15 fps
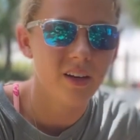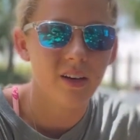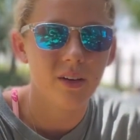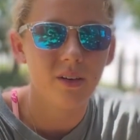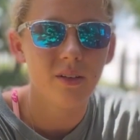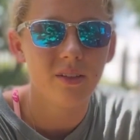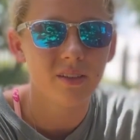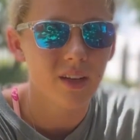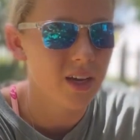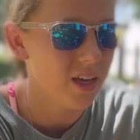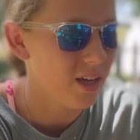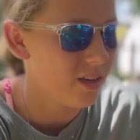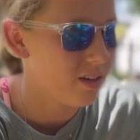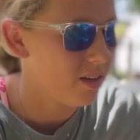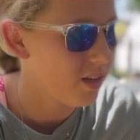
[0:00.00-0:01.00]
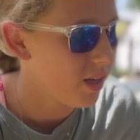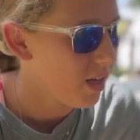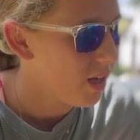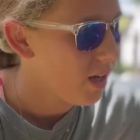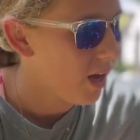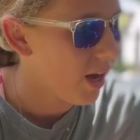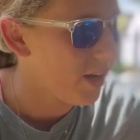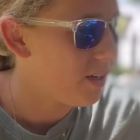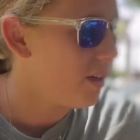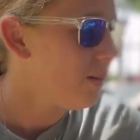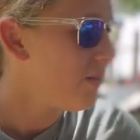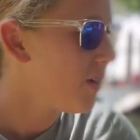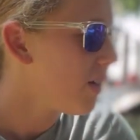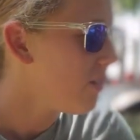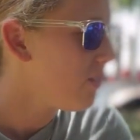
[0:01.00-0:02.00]
nose, and I did
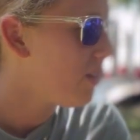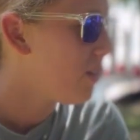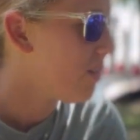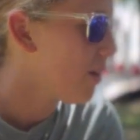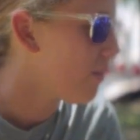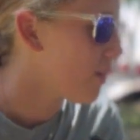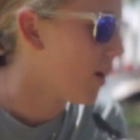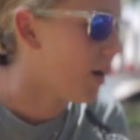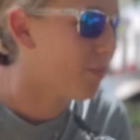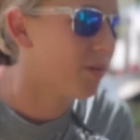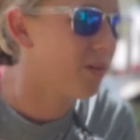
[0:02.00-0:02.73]
realize she does have a copper